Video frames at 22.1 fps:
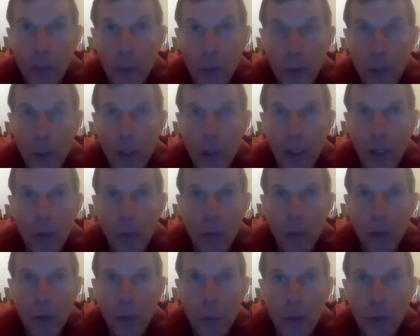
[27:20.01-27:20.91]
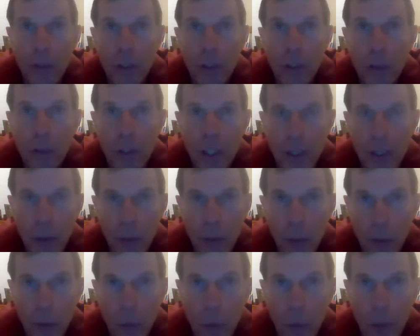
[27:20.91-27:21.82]
We want to know what they're treating
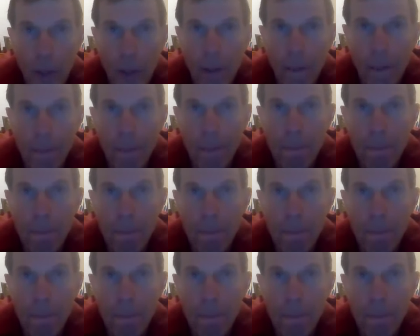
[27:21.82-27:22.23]
you for.